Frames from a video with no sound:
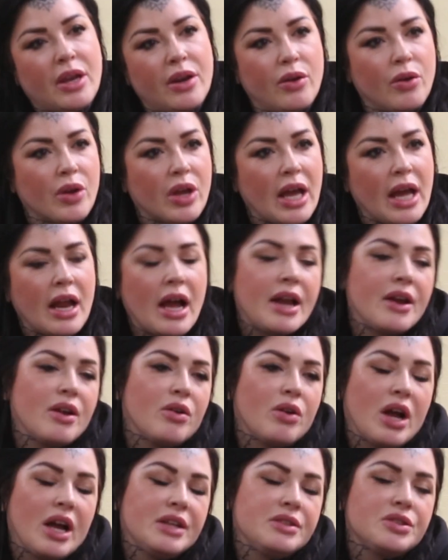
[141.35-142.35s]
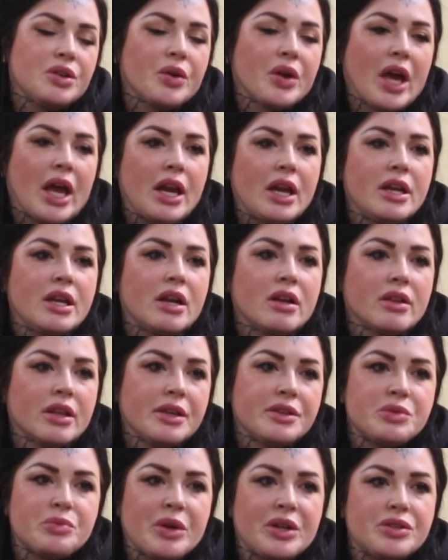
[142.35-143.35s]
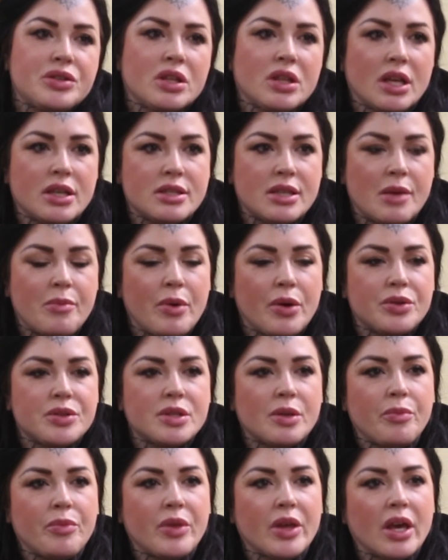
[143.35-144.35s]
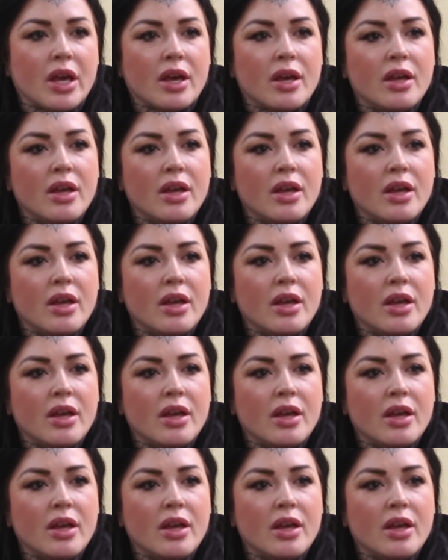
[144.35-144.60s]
I don't get it nearly as much unless I post something